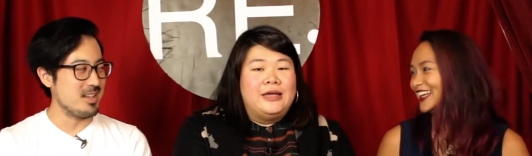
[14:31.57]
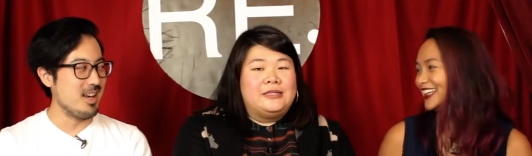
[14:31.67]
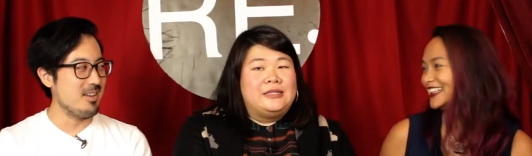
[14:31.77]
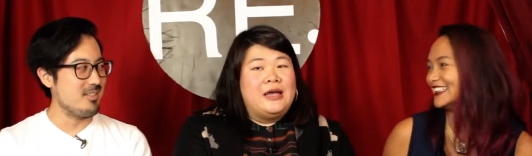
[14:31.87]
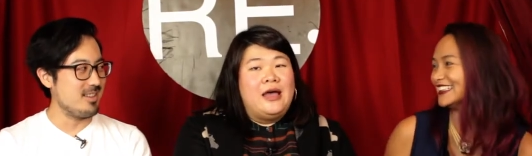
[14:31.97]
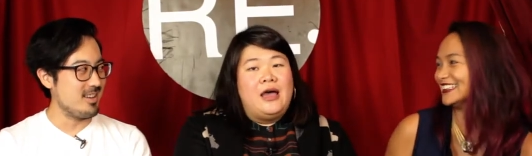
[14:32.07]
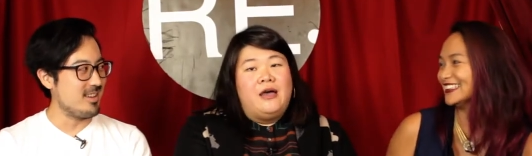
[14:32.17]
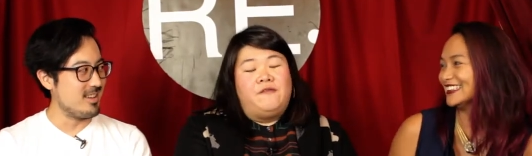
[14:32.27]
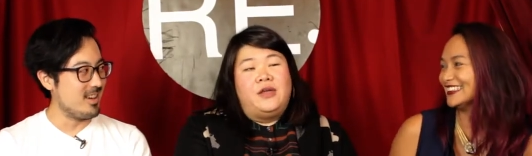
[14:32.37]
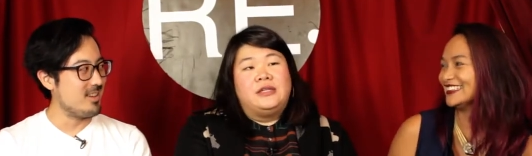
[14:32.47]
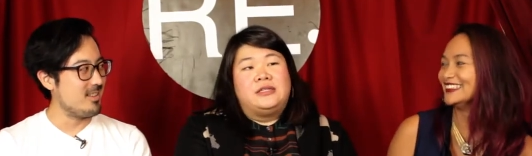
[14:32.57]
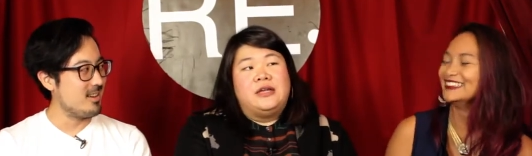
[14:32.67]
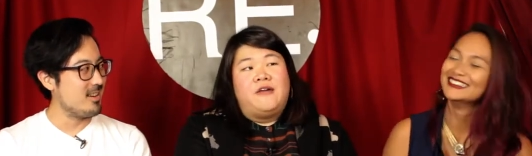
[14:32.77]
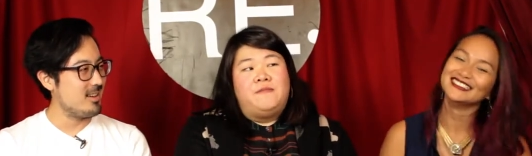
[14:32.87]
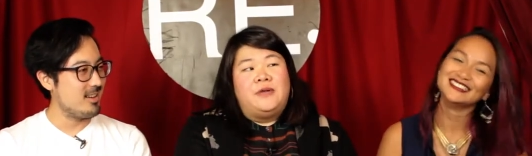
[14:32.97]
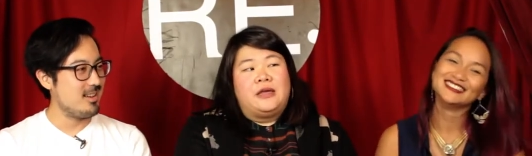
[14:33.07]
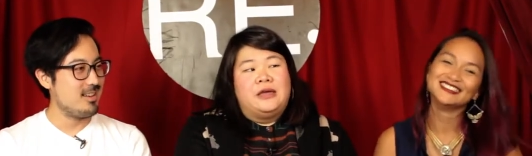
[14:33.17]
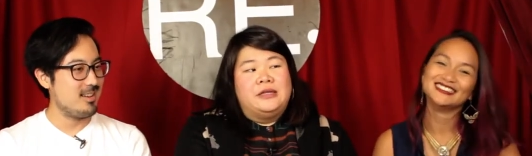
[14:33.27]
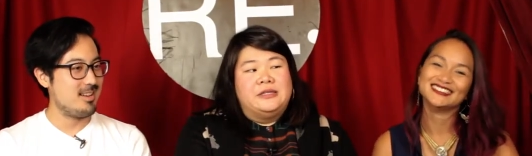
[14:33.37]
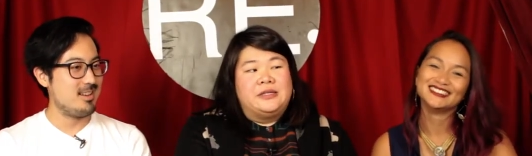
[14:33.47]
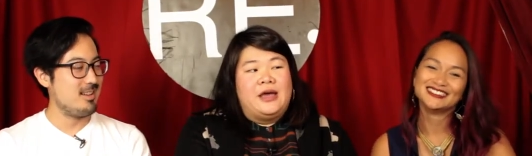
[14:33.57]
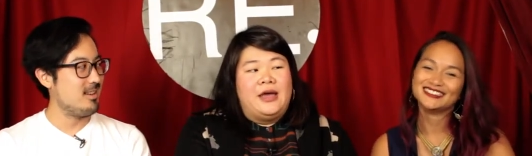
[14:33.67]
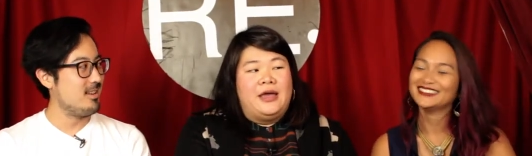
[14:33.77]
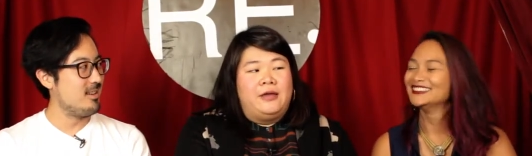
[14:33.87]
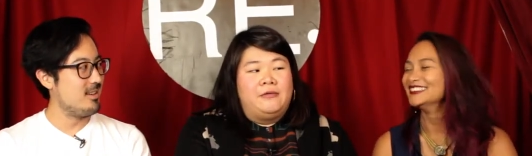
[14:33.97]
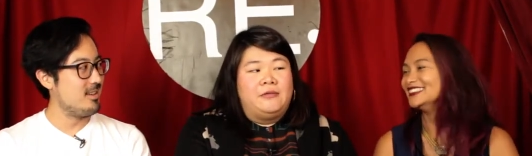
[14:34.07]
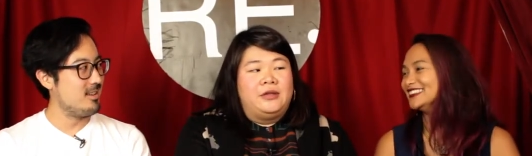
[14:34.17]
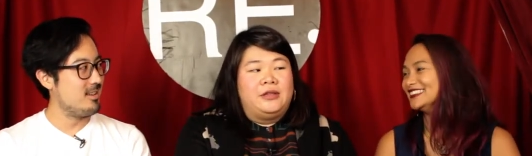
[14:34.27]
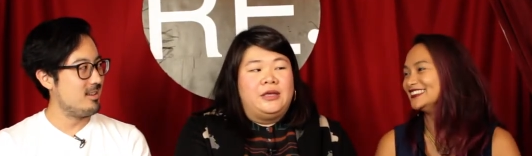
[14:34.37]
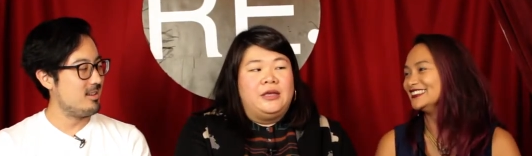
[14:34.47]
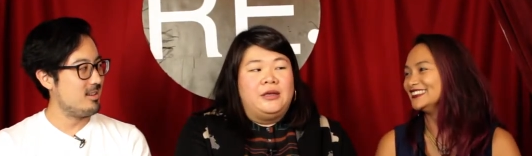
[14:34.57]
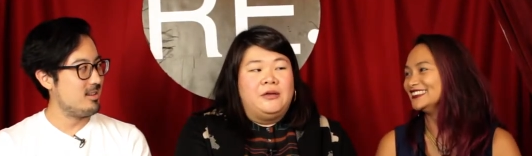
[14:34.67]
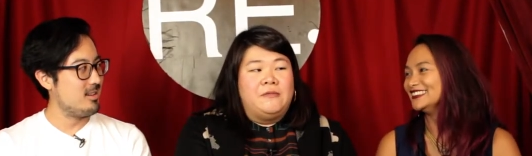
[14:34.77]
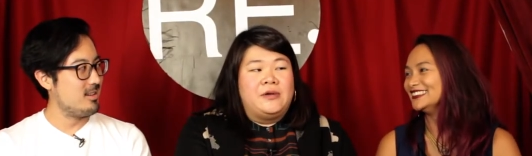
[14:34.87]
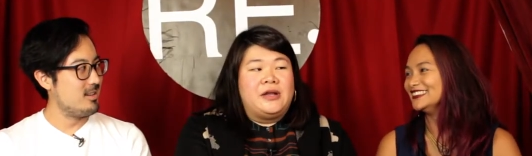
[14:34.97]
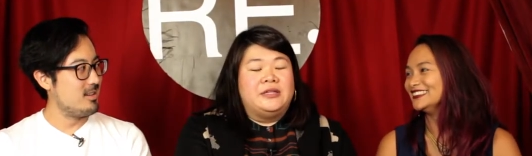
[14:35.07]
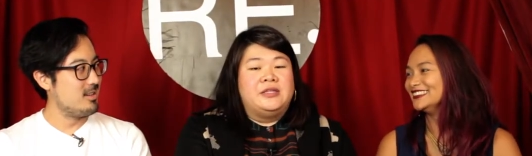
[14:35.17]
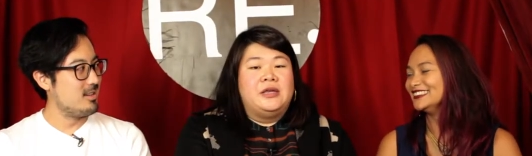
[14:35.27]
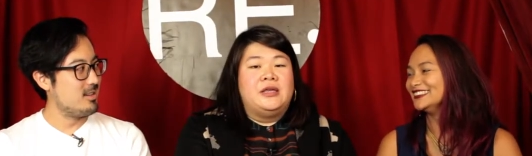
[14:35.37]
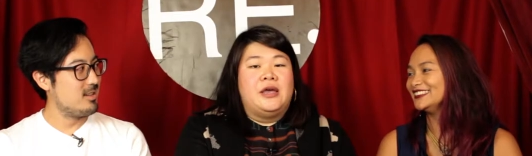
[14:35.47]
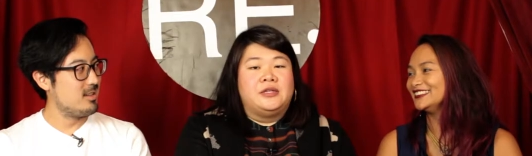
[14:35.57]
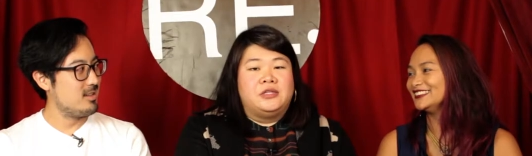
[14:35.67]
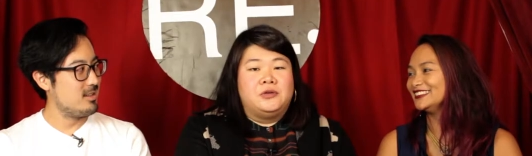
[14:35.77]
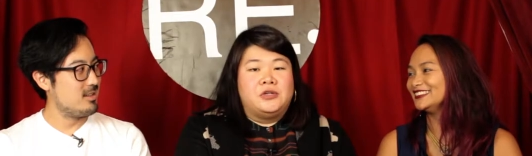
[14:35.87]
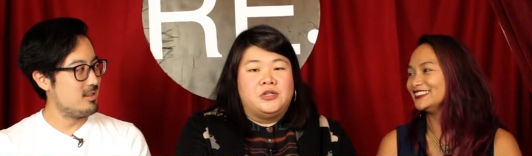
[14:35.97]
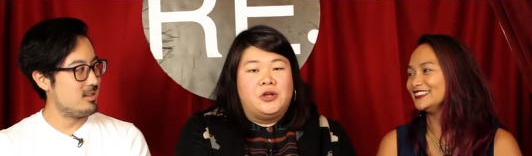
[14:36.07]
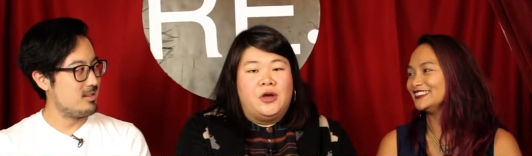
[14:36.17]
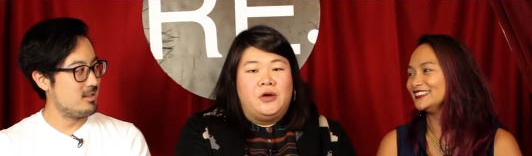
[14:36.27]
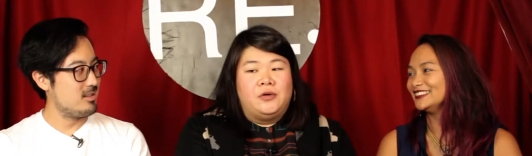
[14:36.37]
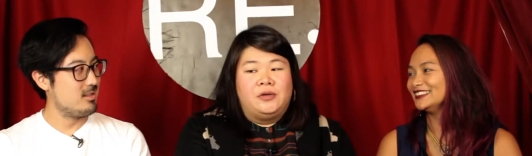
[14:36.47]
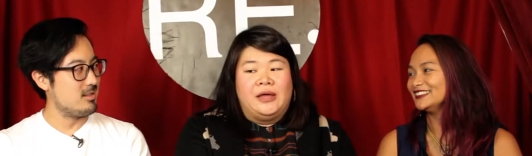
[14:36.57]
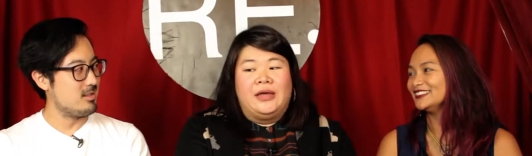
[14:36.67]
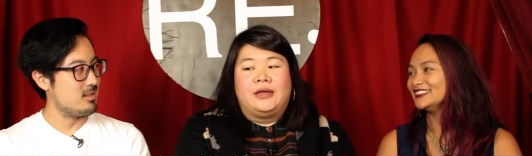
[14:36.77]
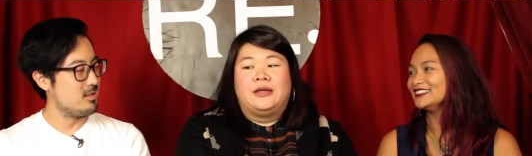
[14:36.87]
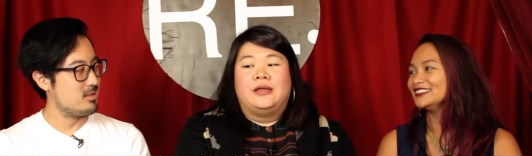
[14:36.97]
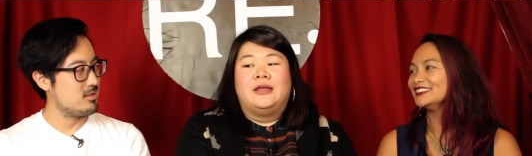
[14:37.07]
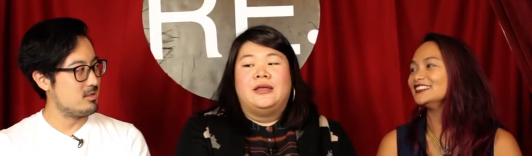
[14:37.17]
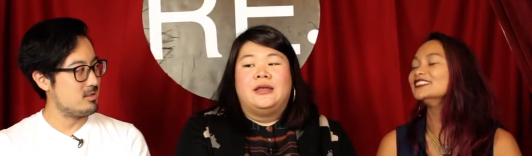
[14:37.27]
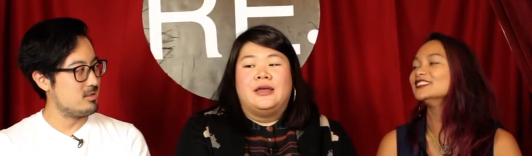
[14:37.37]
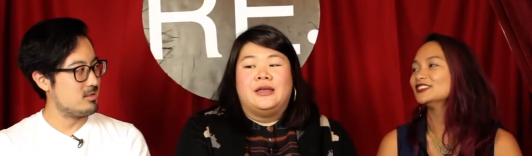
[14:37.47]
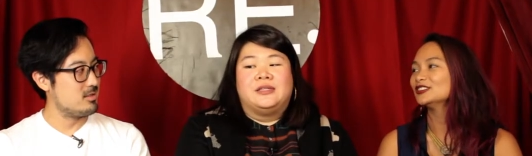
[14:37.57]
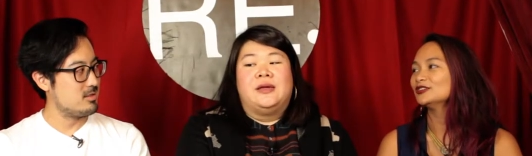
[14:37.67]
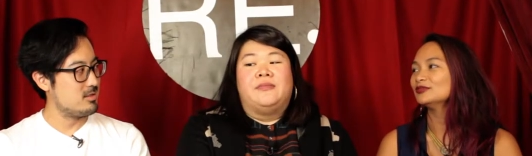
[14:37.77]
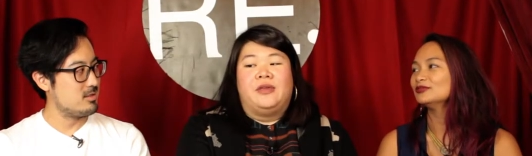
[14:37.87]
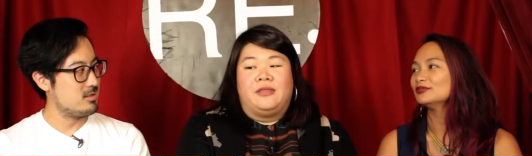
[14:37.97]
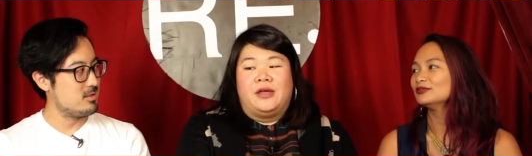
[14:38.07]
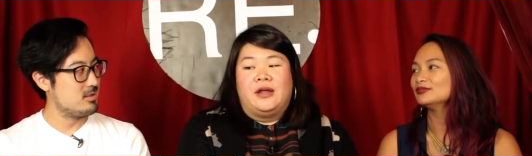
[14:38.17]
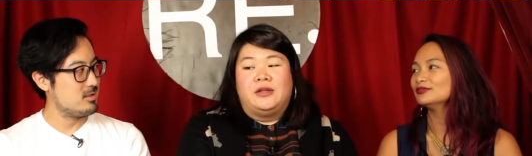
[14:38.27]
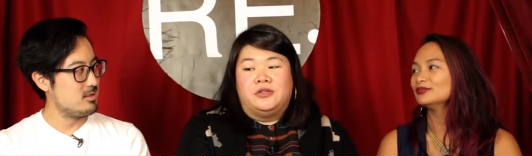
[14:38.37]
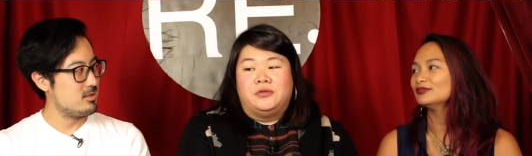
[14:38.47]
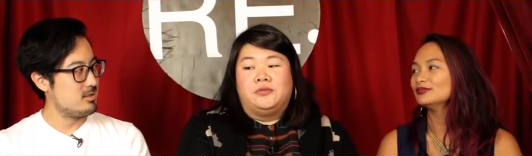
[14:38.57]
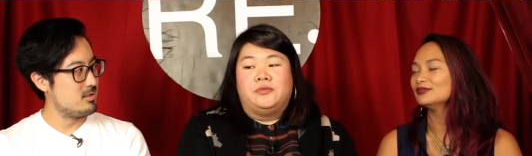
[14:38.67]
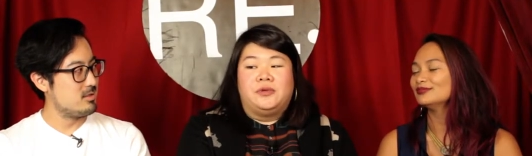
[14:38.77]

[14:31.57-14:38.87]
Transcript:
Speaker 1: it's tough. Yep. It's tough because I really, when I say yes to a show, like it's something that I do